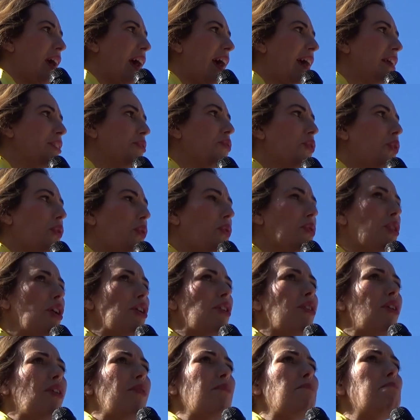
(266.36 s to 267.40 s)
And
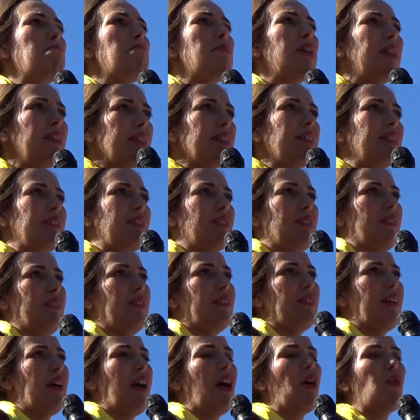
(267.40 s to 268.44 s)
there are
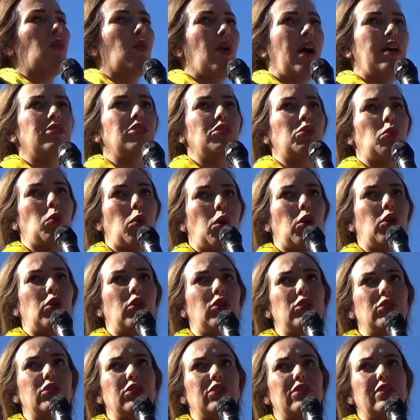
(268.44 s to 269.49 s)
millions around the
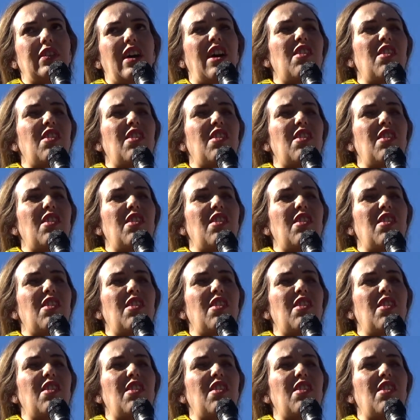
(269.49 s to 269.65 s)
world.